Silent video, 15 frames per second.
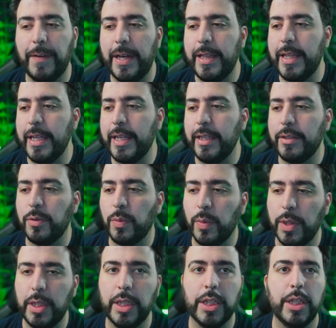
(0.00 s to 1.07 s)
I think it's
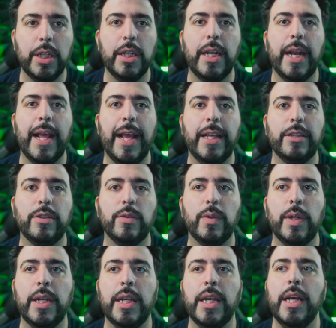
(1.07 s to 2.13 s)
really good at
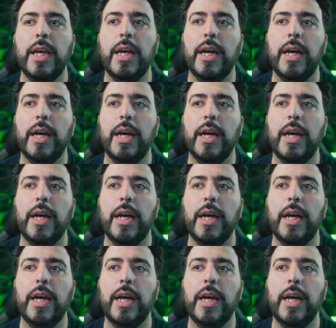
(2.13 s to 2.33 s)
answering